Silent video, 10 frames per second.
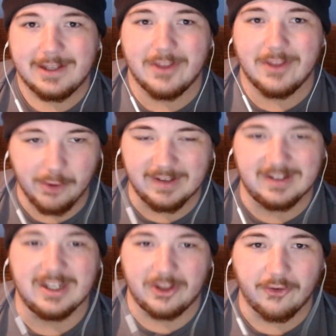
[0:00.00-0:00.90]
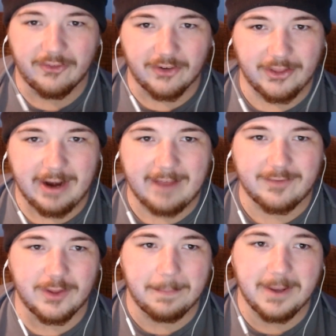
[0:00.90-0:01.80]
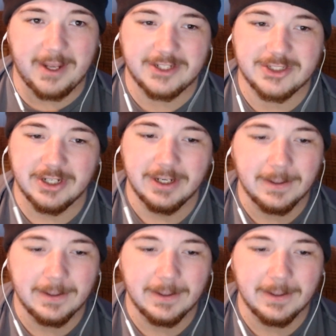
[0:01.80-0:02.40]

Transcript: the movie didn't go further after the pitch.